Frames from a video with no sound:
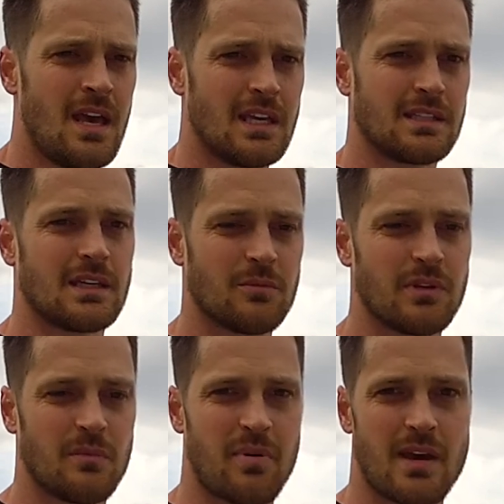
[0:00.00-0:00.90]
is gonna be
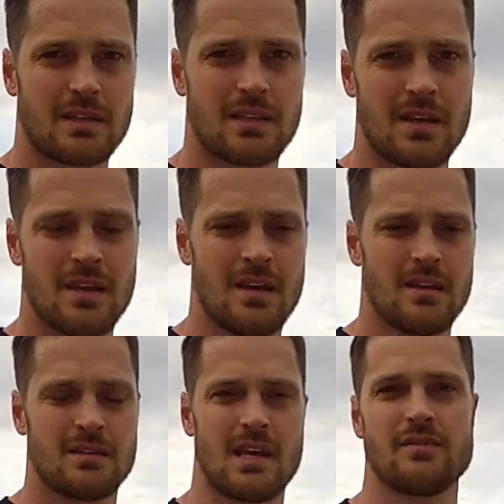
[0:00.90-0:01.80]
the best,
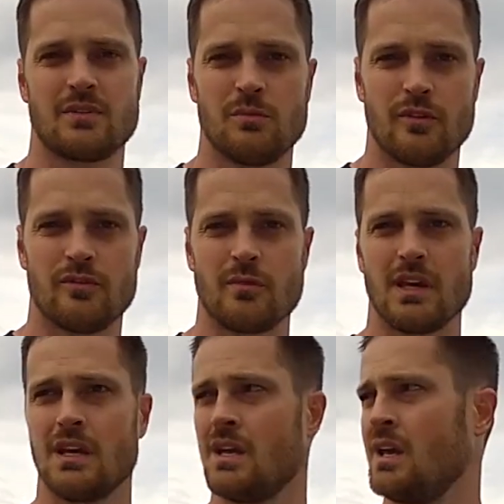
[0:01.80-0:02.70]
safest move for
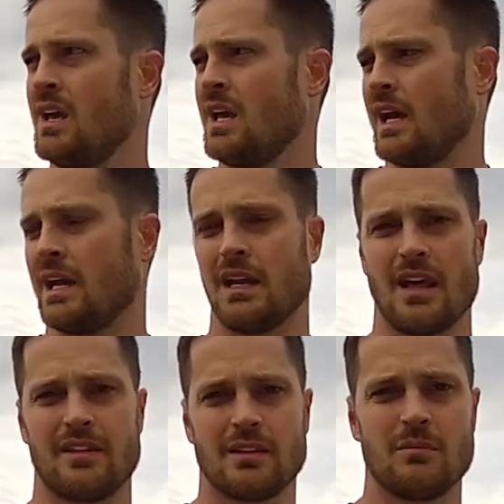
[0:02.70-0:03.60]
me, and I
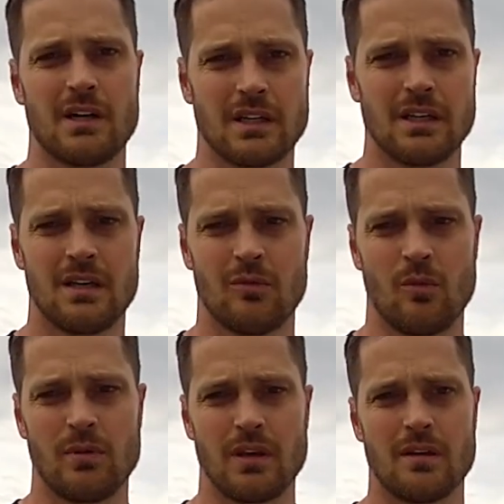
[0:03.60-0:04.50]
think the money
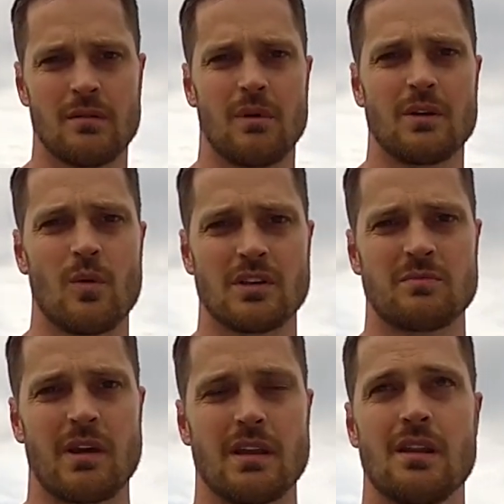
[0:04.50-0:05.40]
will be money well
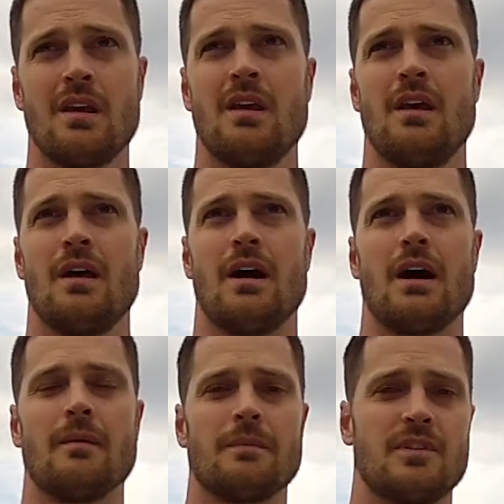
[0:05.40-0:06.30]
spent.
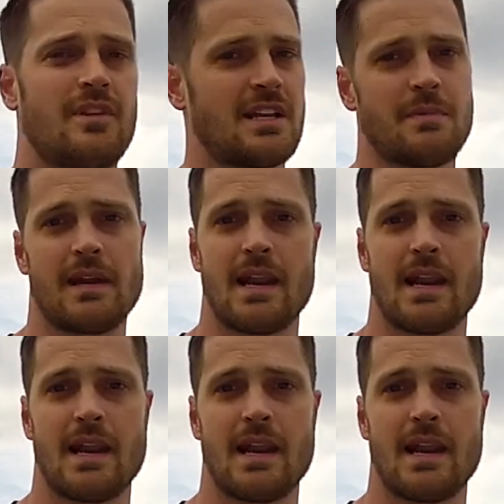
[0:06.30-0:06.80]
So that's my